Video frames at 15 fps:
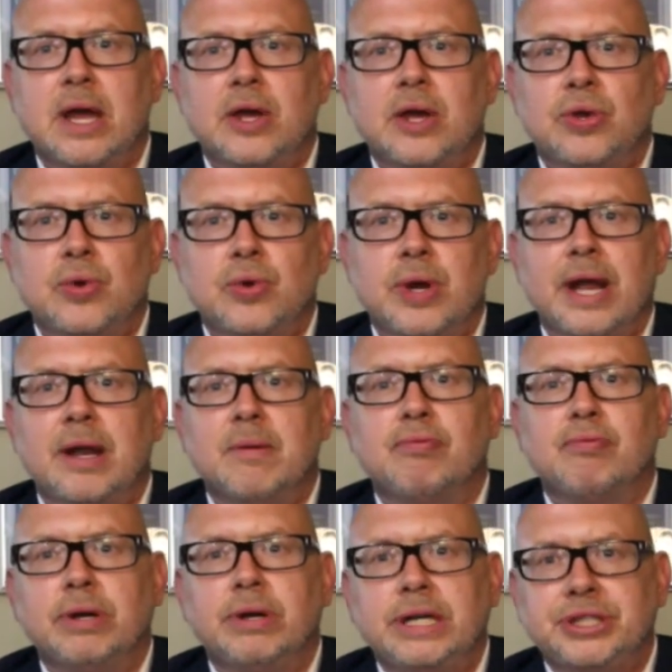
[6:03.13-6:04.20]
you can
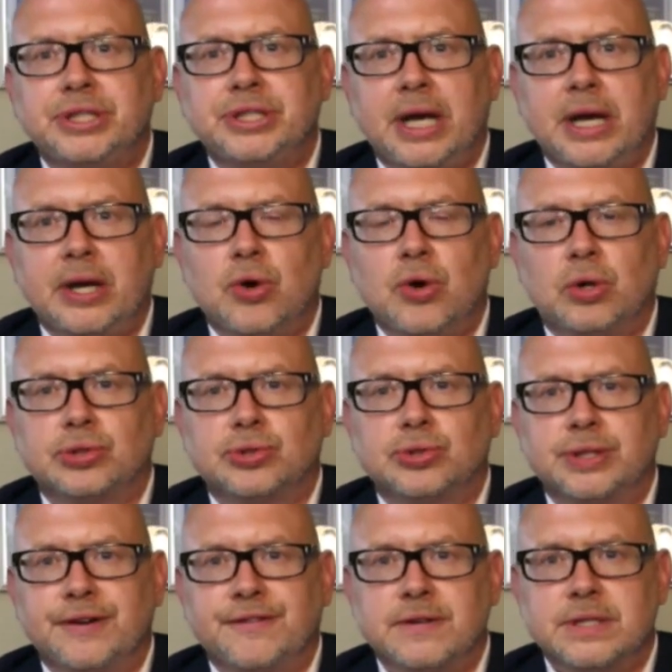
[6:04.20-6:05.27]
appreciate cultural
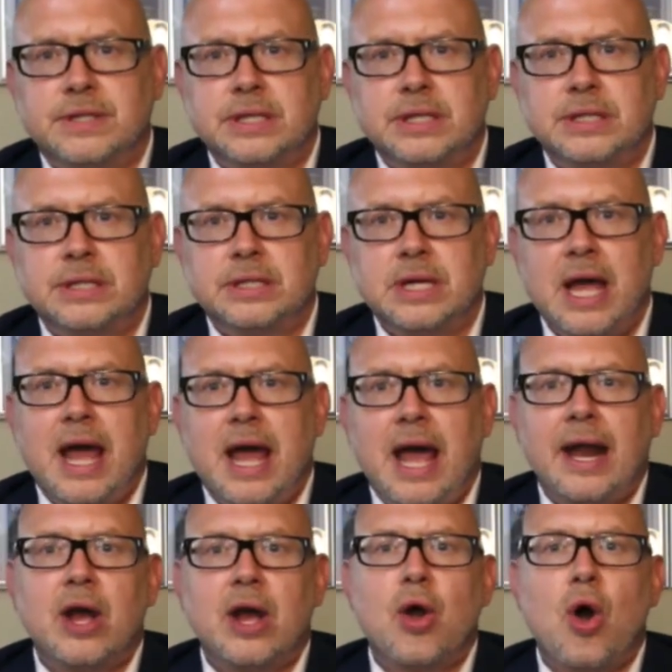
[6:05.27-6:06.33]
differences
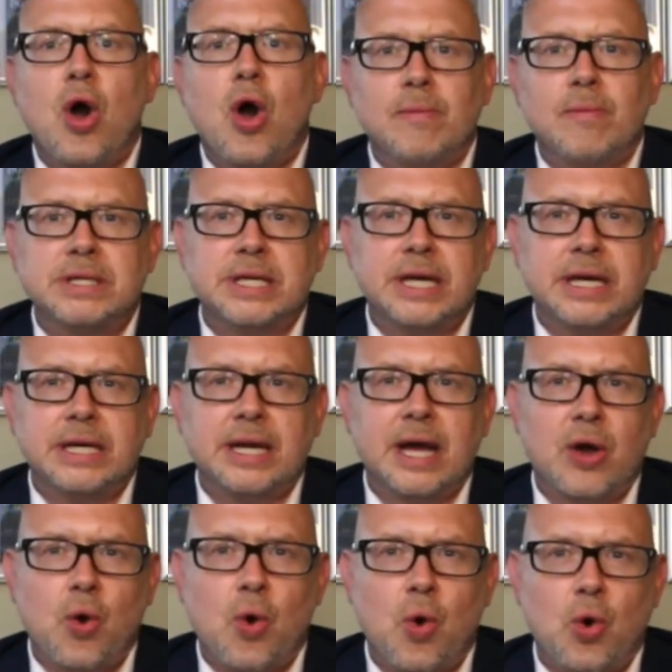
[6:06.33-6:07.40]
and accommodate
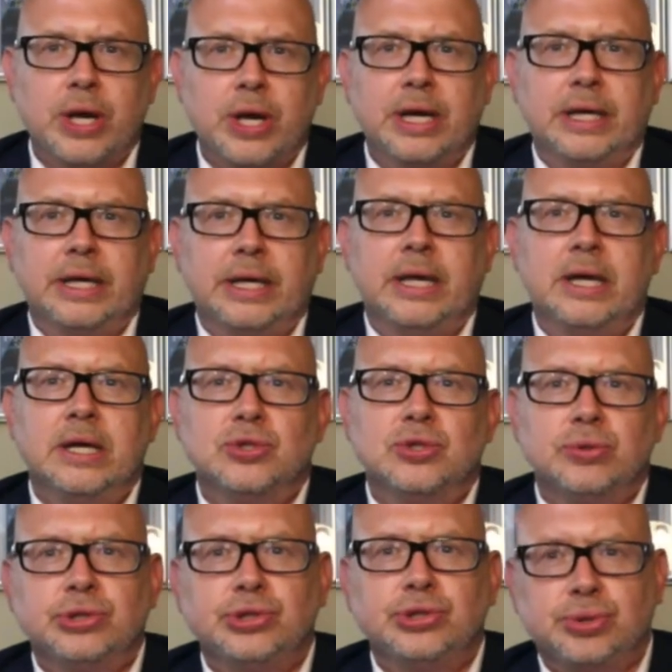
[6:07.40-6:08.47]
accordingly
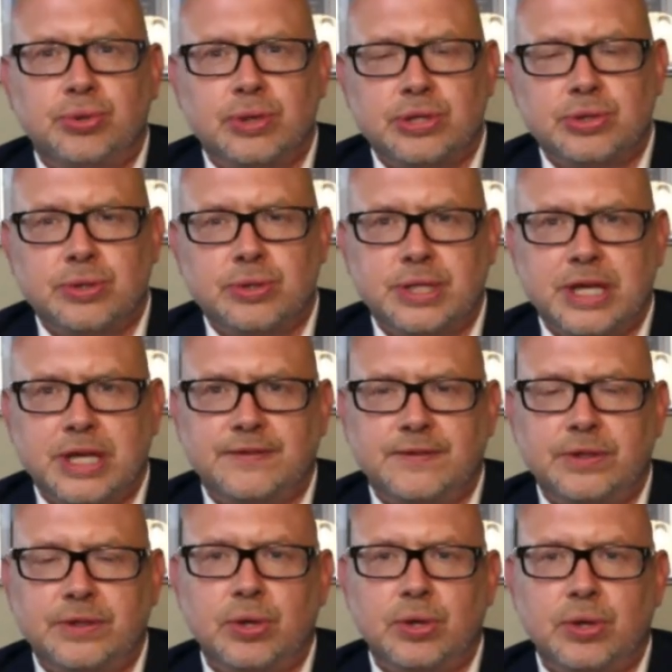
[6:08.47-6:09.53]
to ensure
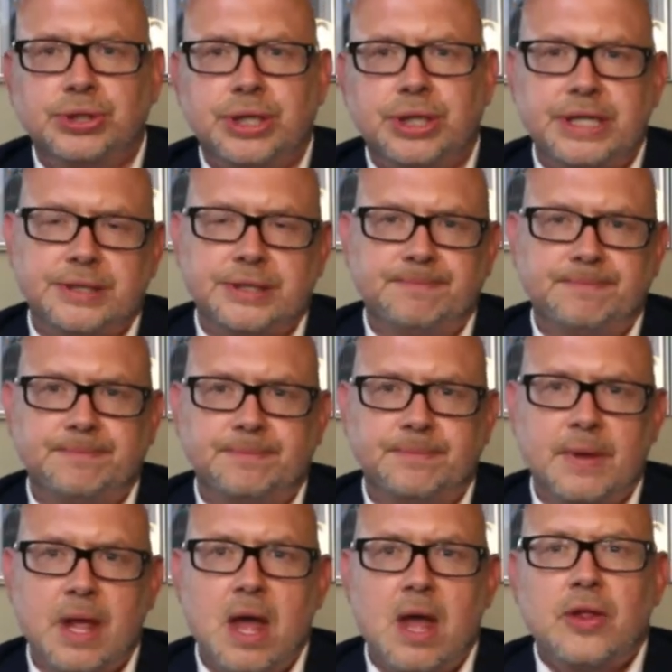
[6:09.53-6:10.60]
successful negotiation.
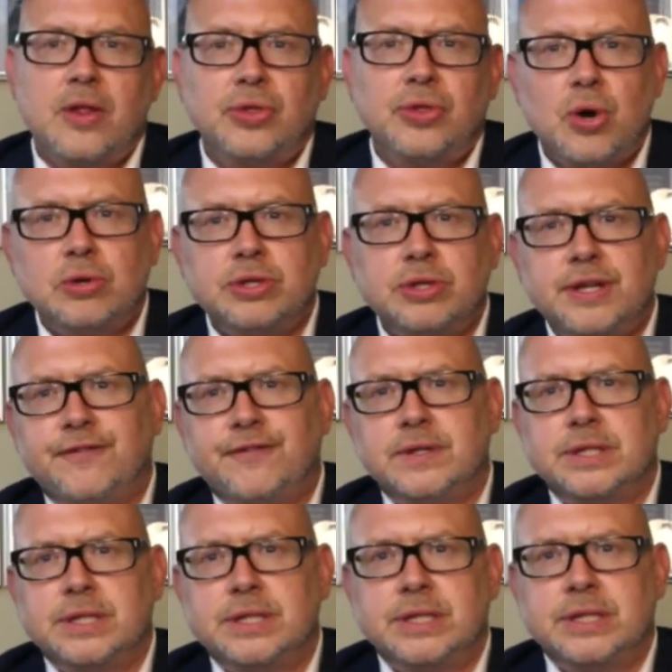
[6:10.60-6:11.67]
Those
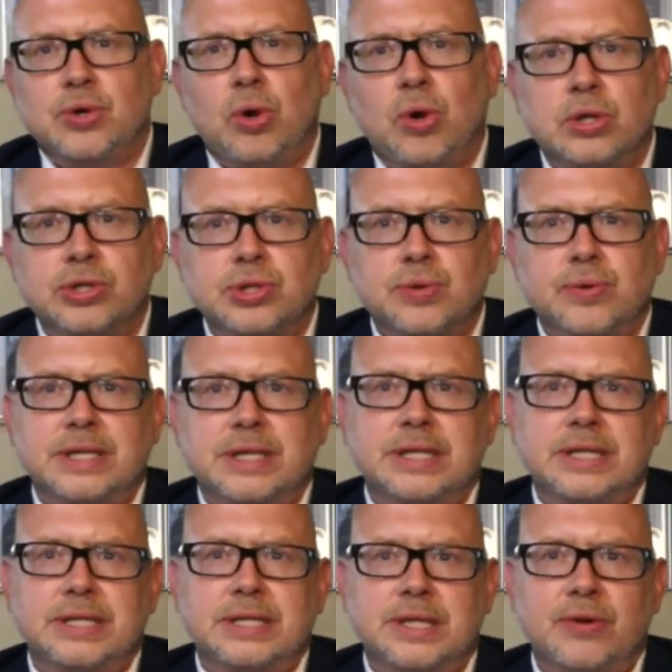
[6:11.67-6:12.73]
differences also
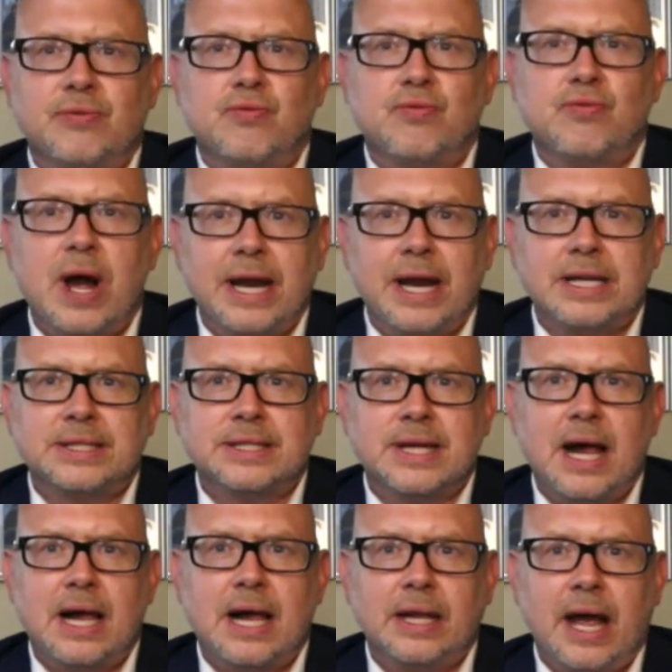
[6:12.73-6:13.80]
exist in writing
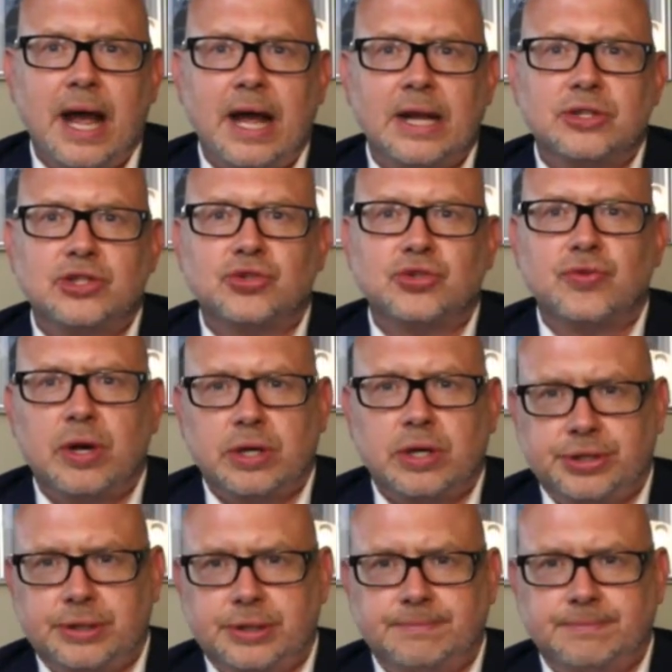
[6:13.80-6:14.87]
style and structure